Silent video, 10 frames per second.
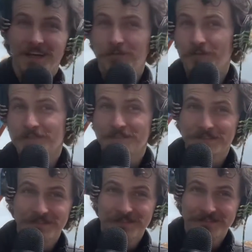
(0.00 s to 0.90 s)
And
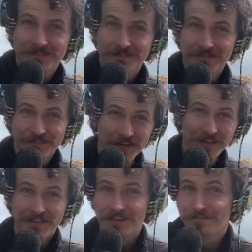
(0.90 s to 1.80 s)
once you've
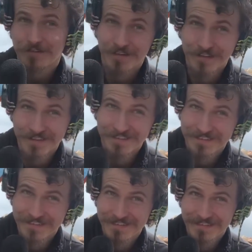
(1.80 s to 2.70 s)
gotten that far,
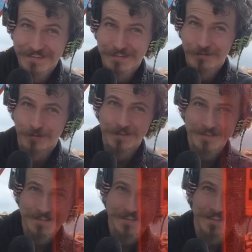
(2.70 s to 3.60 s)

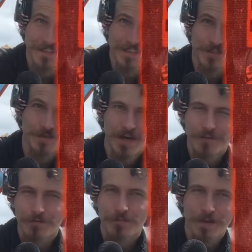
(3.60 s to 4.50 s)
once you
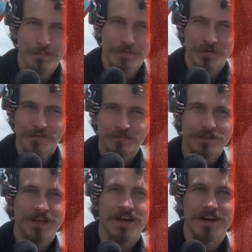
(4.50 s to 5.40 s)
have remembered
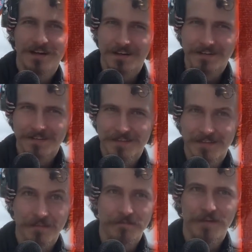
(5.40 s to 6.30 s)
beyond
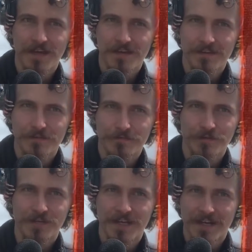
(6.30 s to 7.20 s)
the veil of
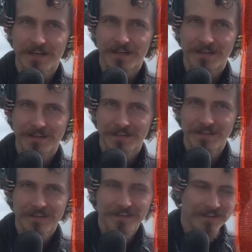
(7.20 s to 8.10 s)
forgetting,
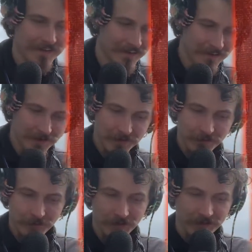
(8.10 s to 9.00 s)

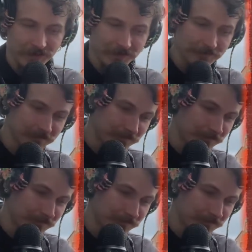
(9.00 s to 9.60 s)
we